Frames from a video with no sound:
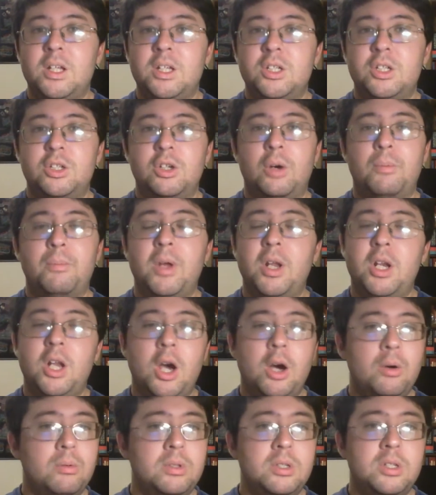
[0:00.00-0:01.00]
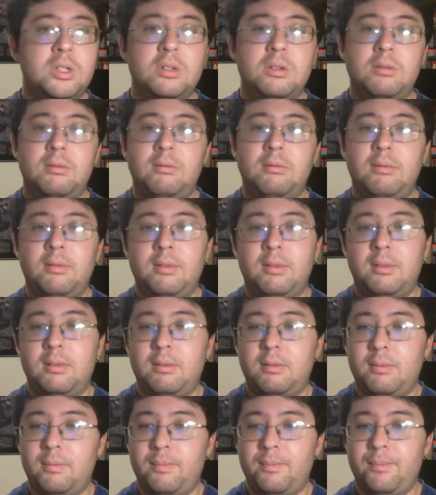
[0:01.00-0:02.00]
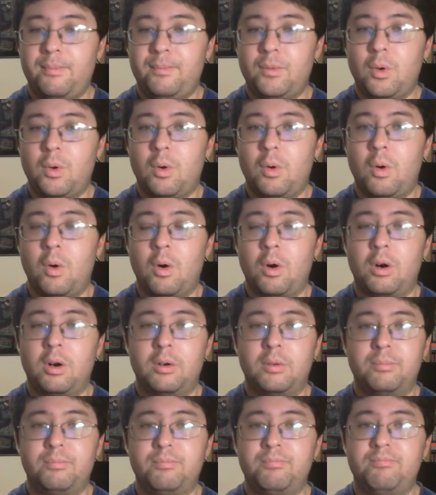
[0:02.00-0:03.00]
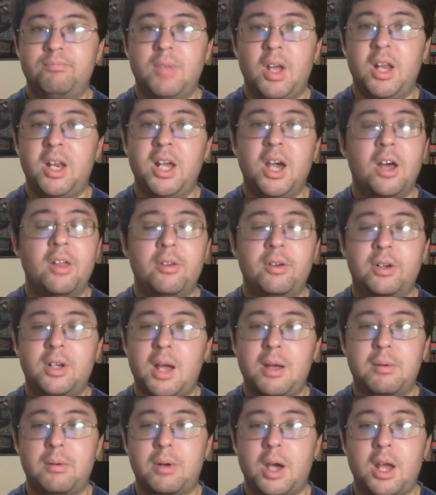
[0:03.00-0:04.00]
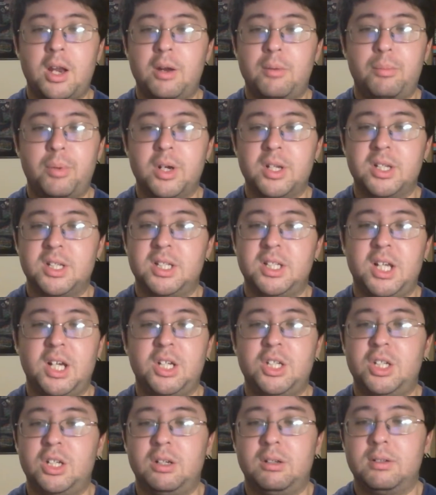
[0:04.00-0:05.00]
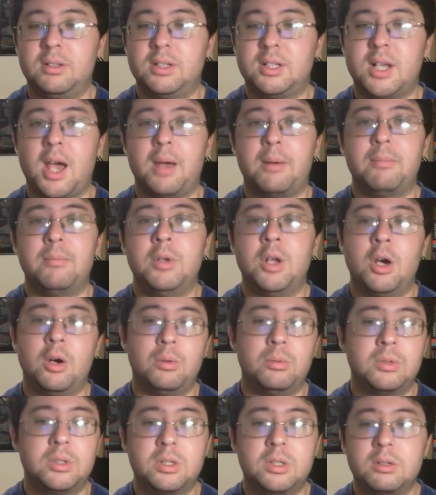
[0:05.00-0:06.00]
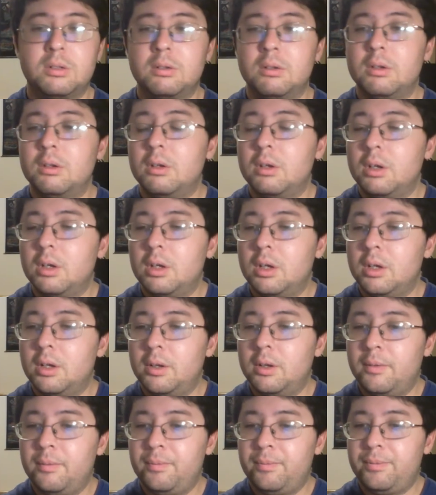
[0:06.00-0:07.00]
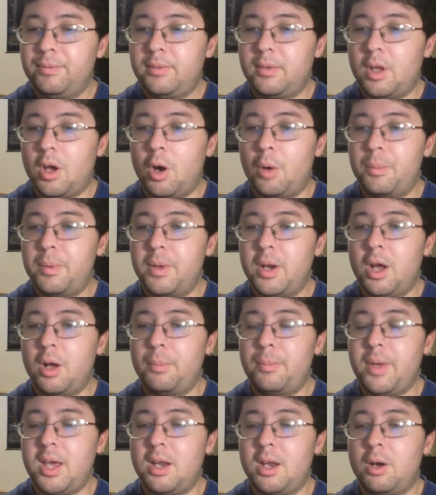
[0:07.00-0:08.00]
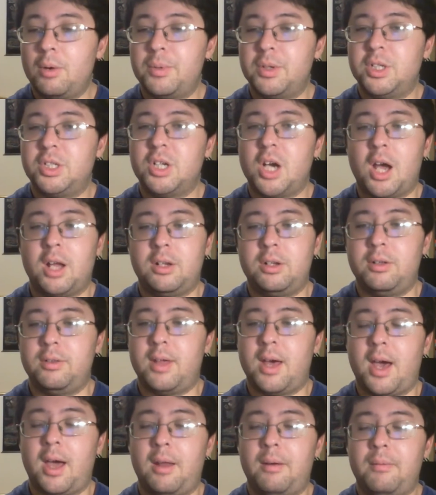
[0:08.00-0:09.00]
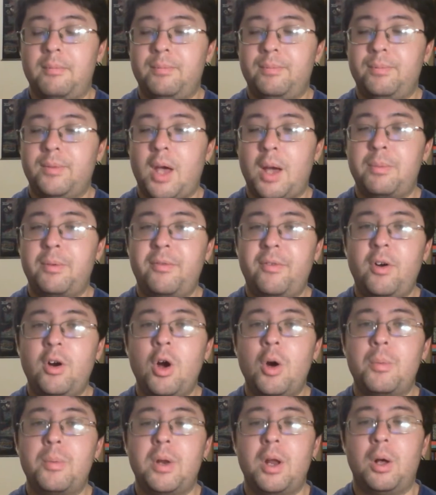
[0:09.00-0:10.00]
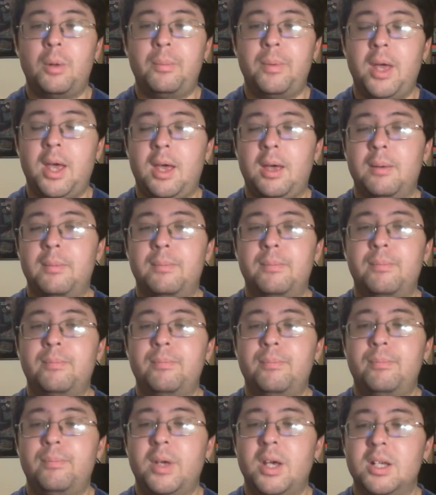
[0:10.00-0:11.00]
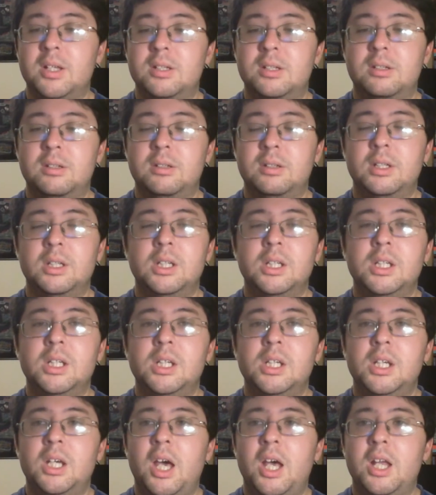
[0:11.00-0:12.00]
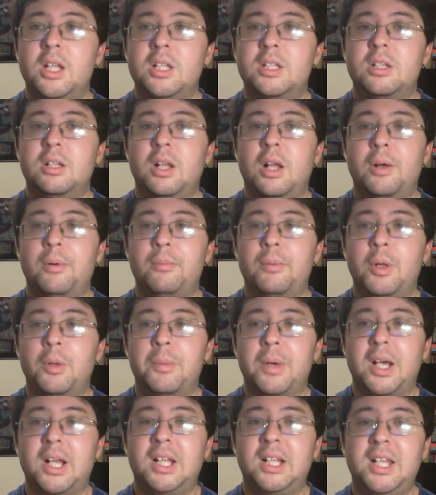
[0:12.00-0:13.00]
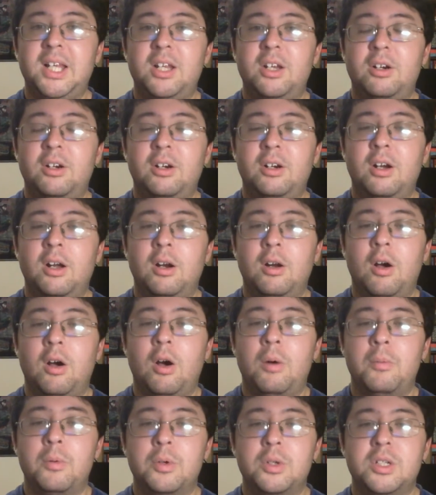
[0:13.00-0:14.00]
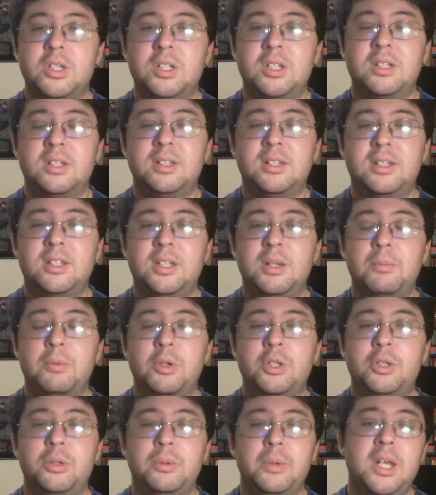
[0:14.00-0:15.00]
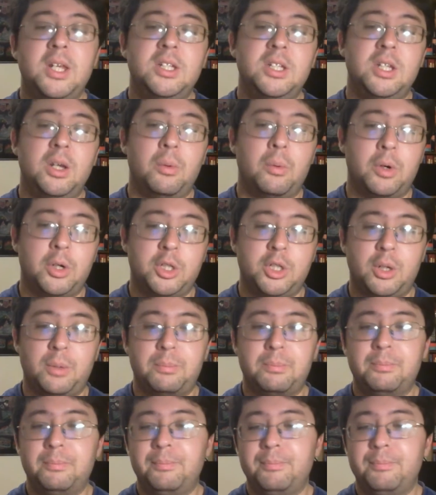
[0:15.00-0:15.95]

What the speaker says: sermon notes, or any other kind of presentation type notes. OpenLP and OpenShot do that. I prefer OpenLP because it's a little bit cleaner and almost similar to Easy Worship.